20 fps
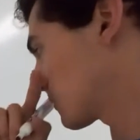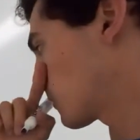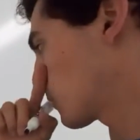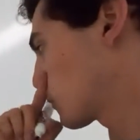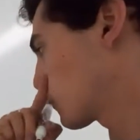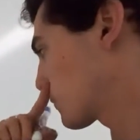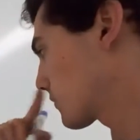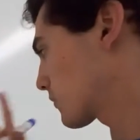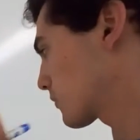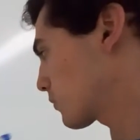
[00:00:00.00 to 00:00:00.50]

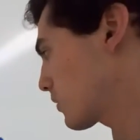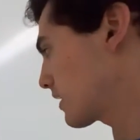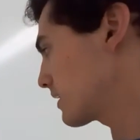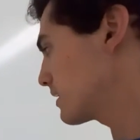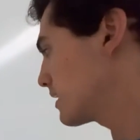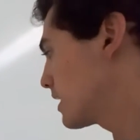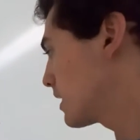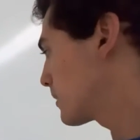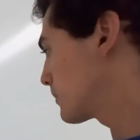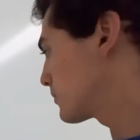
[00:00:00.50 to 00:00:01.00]
over
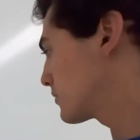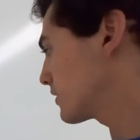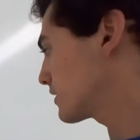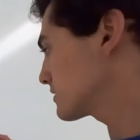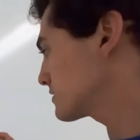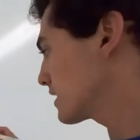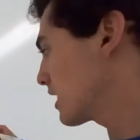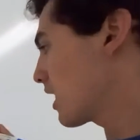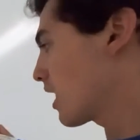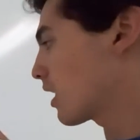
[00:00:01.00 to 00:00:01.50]
1,
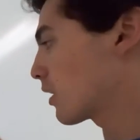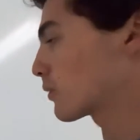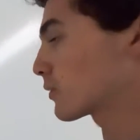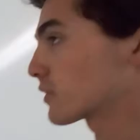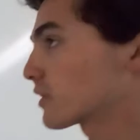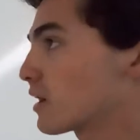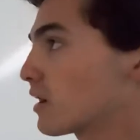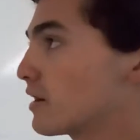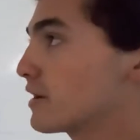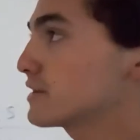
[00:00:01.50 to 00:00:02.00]
plus
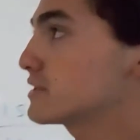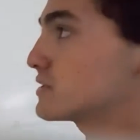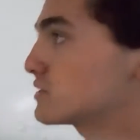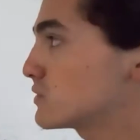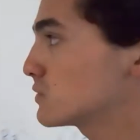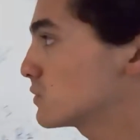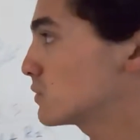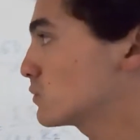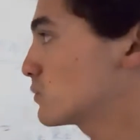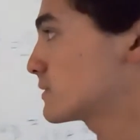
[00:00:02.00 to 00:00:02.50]
our
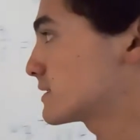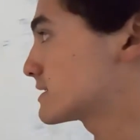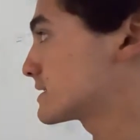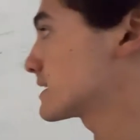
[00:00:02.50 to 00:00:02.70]
R2, we